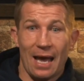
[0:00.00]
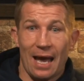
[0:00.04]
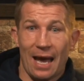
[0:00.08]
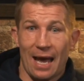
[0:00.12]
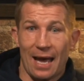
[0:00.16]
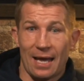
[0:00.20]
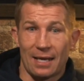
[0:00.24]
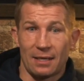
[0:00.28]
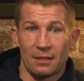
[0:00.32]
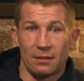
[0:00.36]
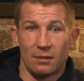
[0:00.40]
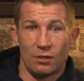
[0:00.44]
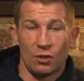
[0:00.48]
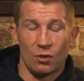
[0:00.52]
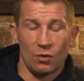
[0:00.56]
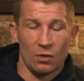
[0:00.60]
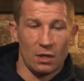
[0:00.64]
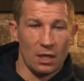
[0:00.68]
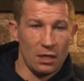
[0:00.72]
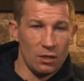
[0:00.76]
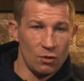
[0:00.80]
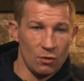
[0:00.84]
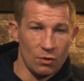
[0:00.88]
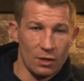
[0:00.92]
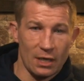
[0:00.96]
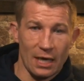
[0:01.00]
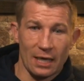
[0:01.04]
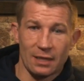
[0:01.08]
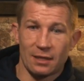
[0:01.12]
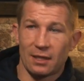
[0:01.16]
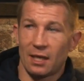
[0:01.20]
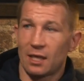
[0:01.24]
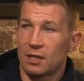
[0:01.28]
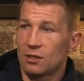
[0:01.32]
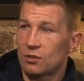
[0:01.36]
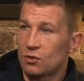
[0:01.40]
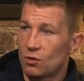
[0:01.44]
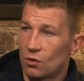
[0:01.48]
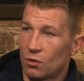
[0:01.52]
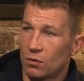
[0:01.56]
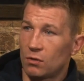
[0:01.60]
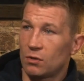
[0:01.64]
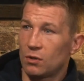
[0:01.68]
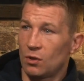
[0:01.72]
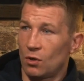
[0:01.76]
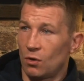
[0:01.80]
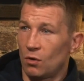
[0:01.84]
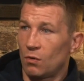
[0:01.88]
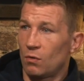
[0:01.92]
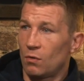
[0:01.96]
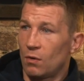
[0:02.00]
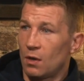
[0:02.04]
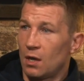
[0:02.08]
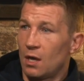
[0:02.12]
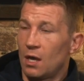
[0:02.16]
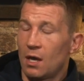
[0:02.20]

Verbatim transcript: and you you'll get things, you know.